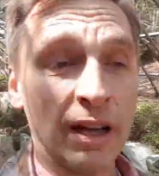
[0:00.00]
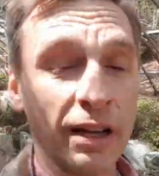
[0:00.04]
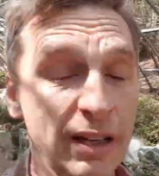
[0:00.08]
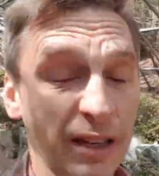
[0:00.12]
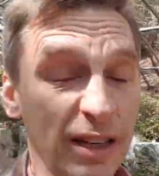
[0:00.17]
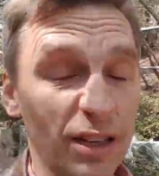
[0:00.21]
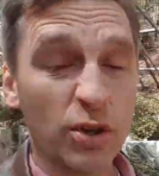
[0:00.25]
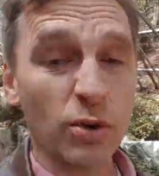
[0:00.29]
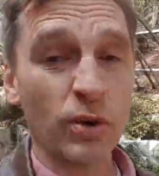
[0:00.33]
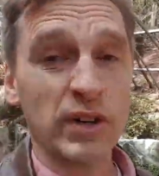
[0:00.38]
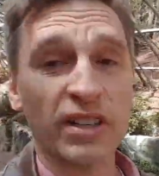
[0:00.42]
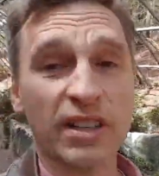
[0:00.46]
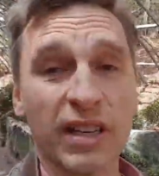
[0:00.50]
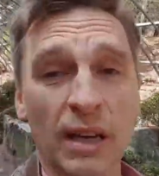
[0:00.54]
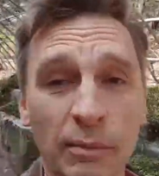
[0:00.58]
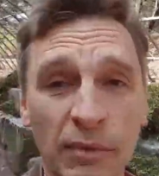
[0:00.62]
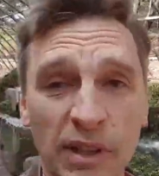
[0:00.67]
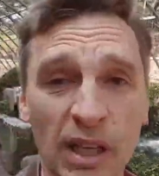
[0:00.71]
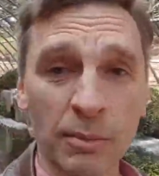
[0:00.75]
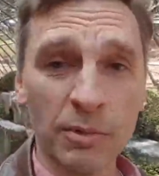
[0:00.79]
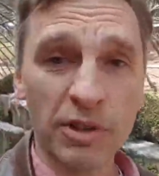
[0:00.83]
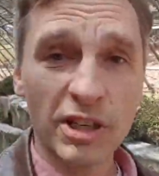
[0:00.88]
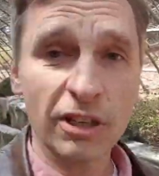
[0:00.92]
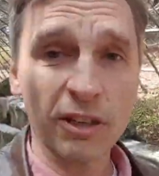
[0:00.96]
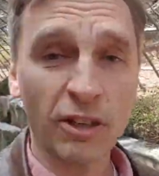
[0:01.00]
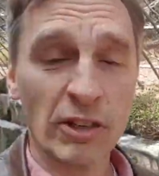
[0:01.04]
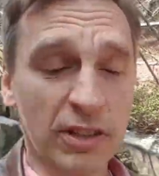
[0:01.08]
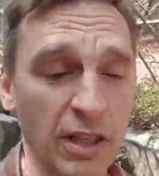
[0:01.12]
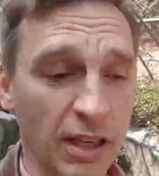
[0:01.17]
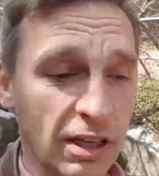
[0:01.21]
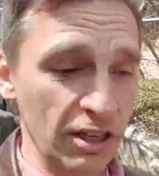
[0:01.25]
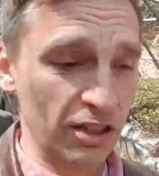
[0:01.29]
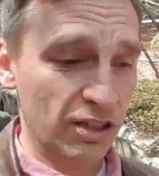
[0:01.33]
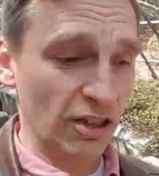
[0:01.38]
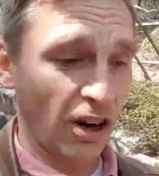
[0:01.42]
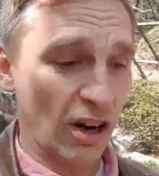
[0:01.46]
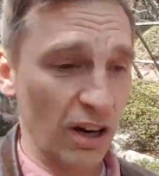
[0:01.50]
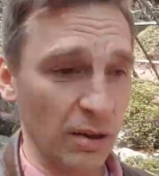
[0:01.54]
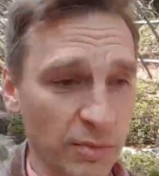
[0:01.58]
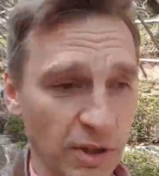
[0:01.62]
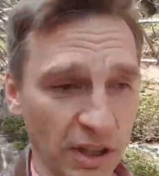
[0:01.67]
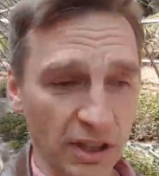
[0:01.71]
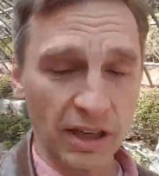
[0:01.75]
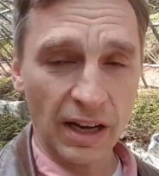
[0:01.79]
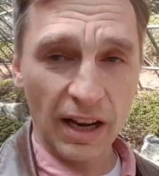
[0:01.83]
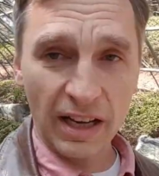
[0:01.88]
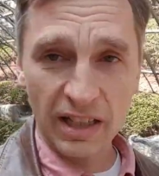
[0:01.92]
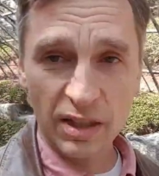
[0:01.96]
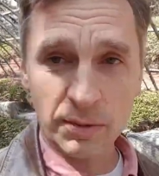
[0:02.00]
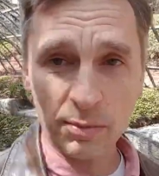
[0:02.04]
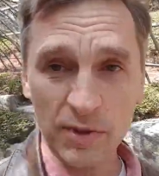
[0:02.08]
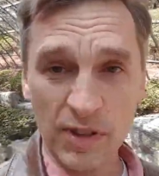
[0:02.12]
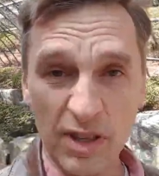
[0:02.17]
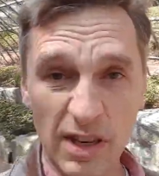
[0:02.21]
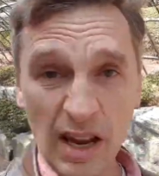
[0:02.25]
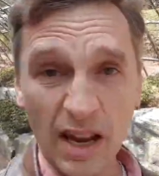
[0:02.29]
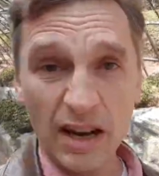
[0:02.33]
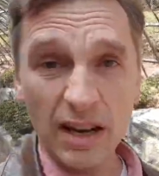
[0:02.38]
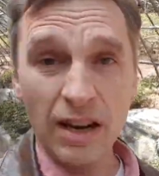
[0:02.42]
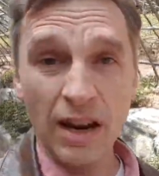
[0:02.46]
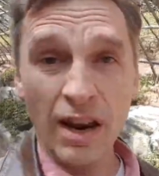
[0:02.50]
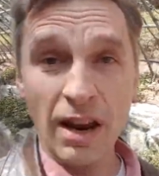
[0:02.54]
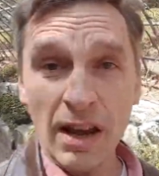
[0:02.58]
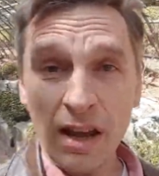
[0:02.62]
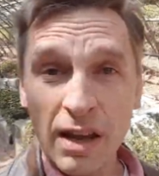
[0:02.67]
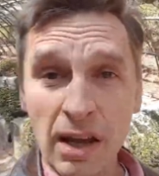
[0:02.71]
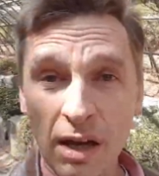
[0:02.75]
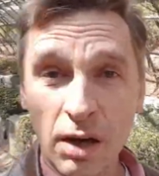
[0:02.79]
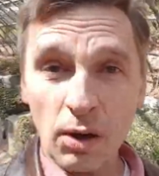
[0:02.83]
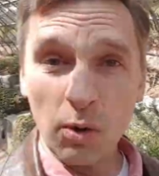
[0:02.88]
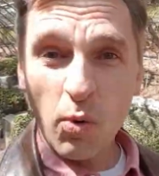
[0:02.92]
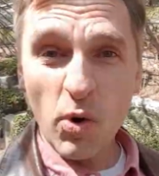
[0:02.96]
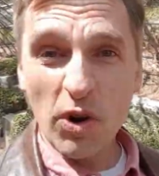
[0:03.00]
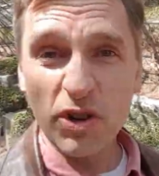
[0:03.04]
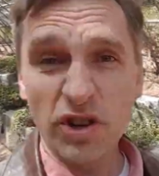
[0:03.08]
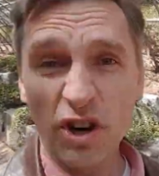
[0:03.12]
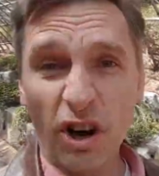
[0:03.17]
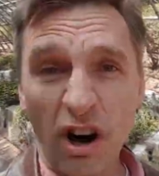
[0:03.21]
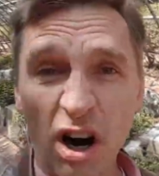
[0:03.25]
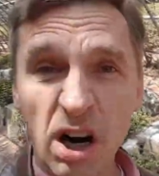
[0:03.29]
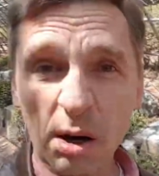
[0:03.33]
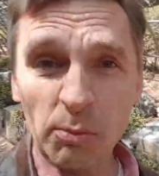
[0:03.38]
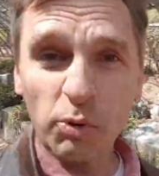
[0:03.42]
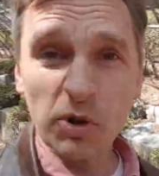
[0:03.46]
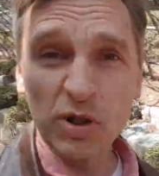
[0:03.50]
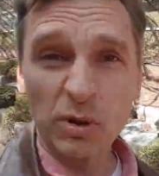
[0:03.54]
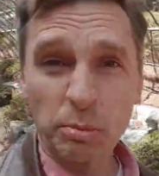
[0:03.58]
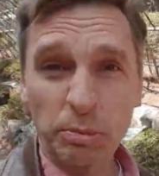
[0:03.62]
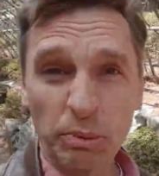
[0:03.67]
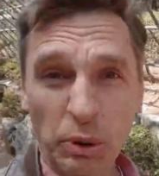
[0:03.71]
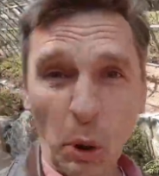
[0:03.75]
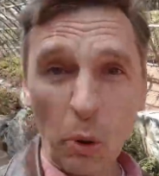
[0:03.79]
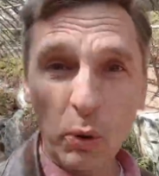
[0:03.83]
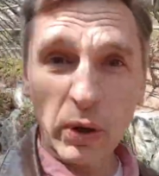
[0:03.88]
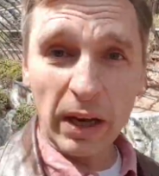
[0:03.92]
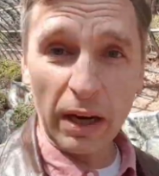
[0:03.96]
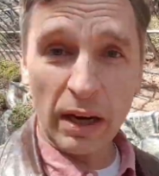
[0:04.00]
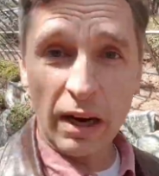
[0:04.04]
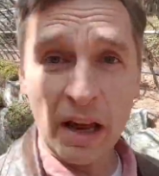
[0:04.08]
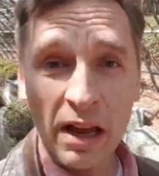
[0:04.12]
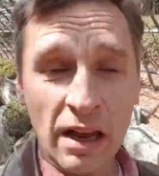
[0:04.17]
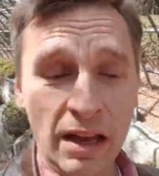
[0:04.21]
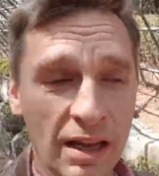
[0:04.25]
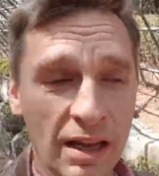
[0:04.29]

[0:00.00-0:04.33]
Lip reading: Literally, sometimes he looks at his arms and he asks me, "Daddy, which arm was broken?"